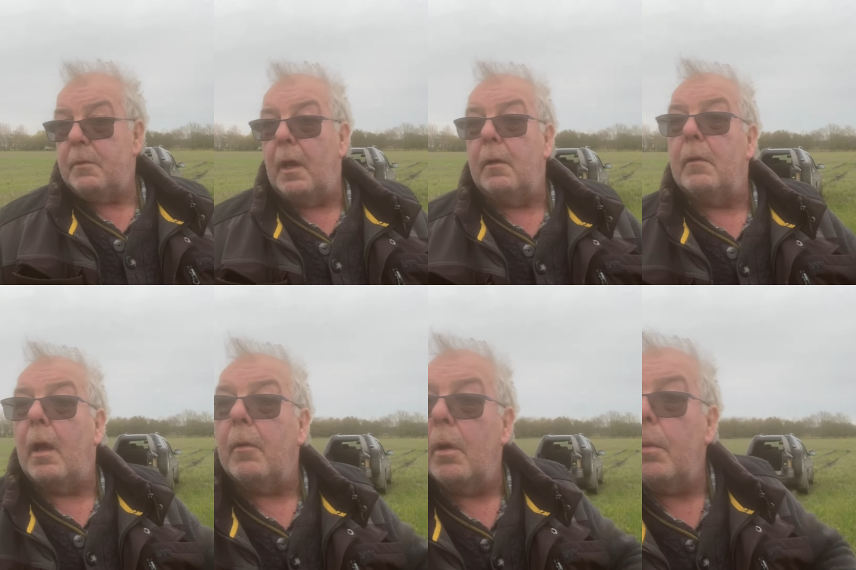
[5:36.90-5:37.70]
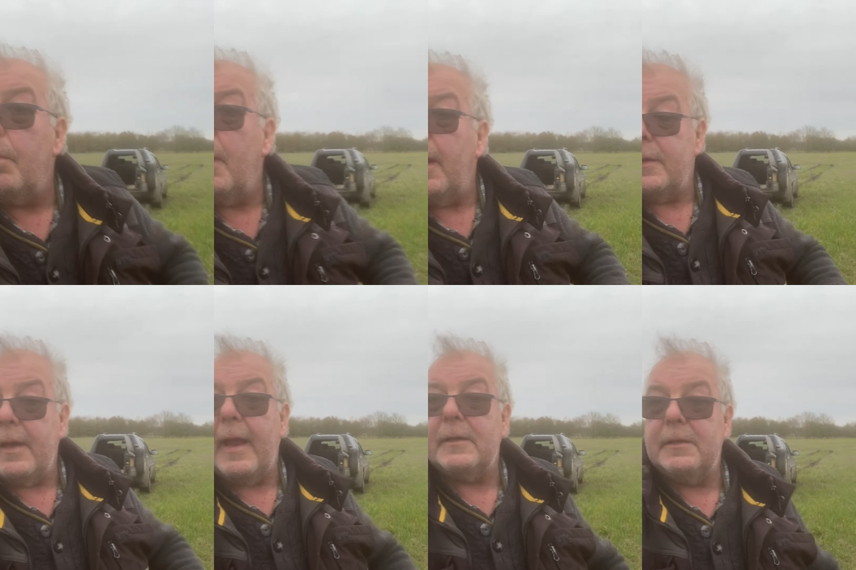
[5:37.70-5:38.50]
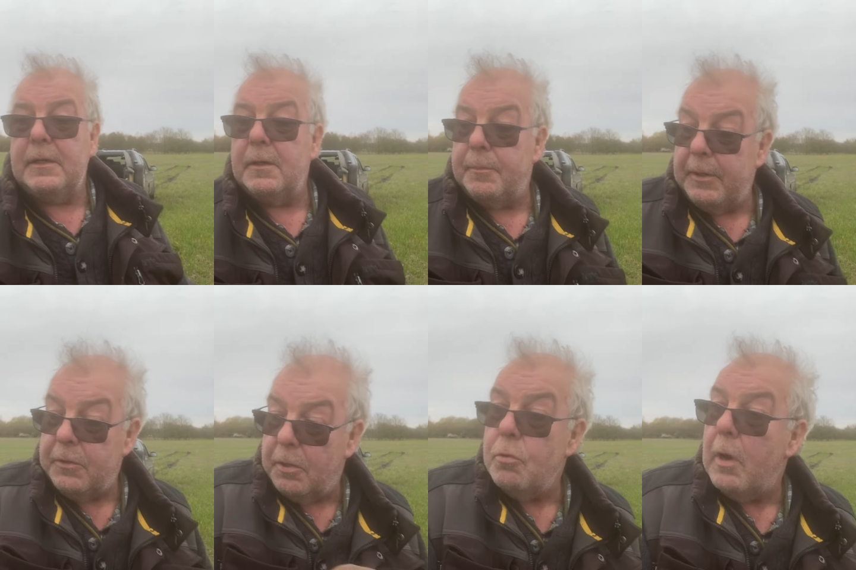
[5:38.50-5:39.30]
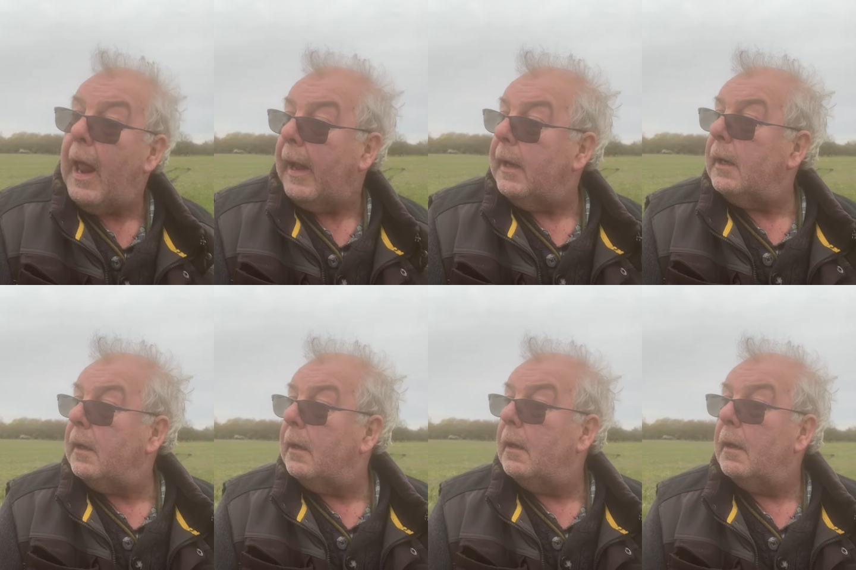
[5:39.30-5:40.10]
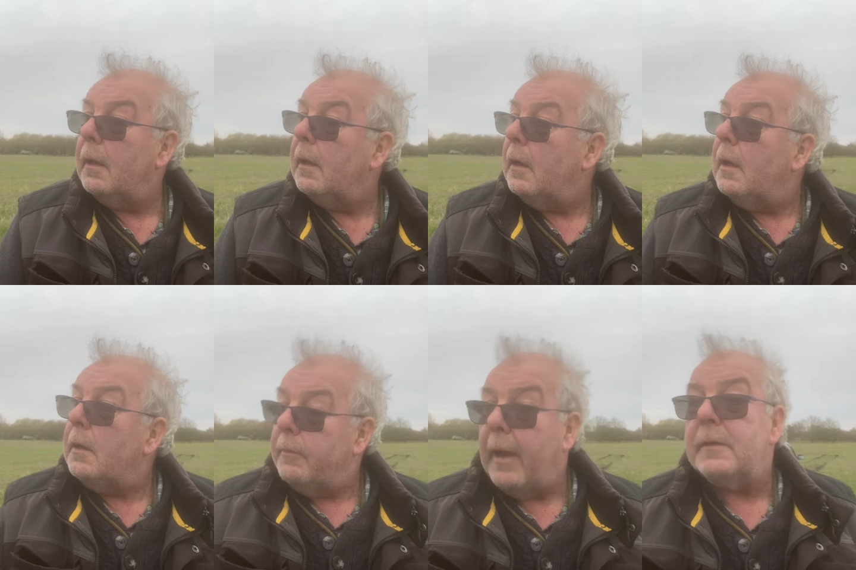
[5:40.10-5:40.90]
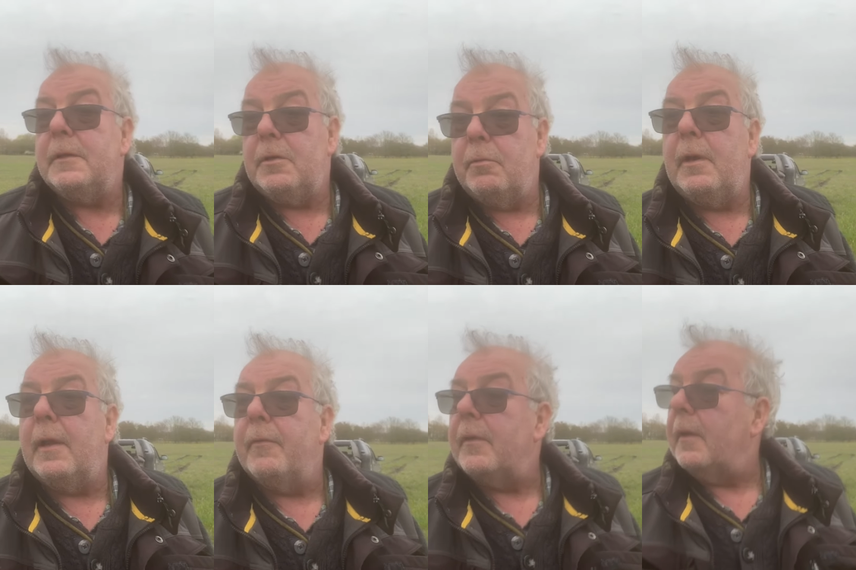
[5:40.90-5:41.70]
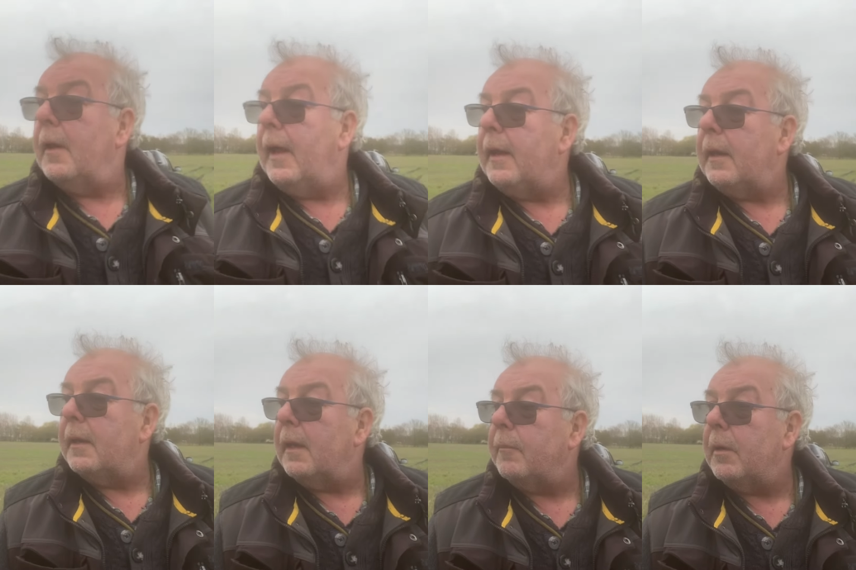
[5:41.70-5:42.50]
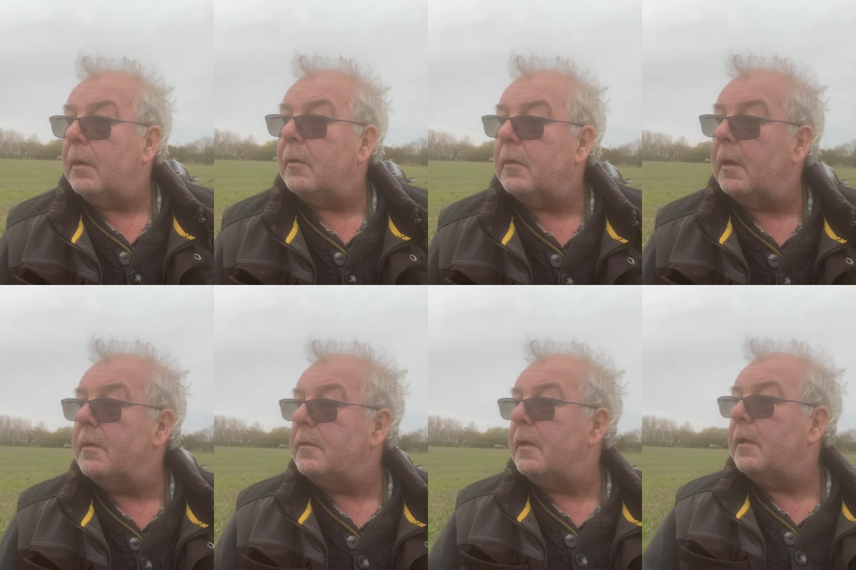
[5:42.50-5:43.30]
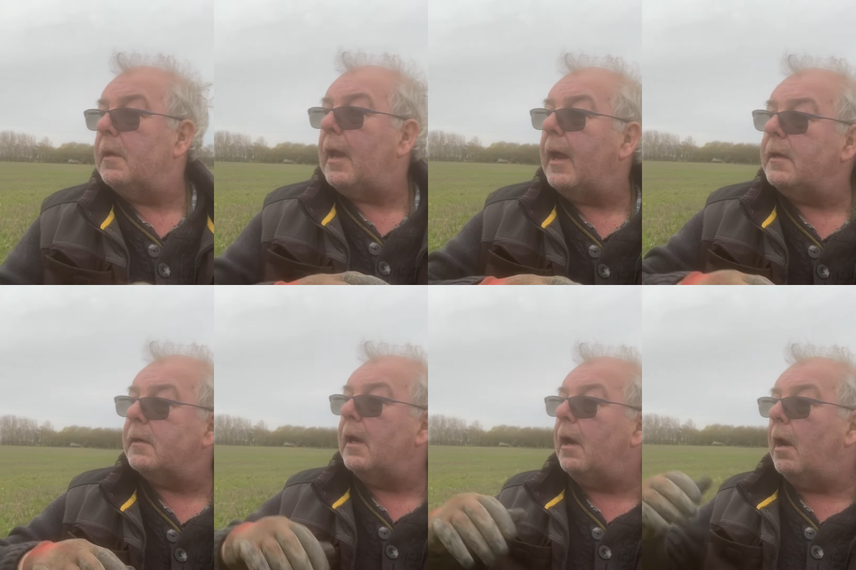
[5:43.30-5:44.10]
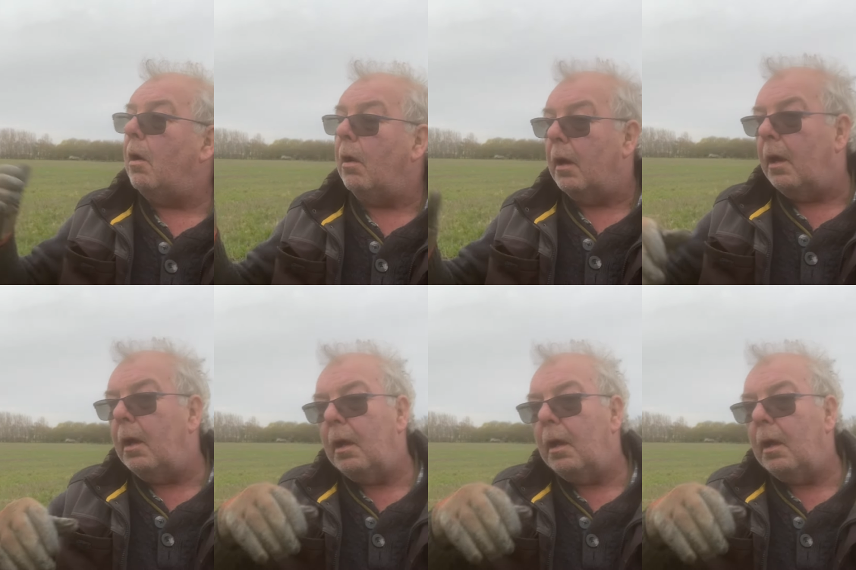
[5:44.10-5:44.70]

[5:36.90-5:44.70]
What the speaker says: don't grow up, it's actually going to be too late to actually drill everything, anything, because as the days get longer,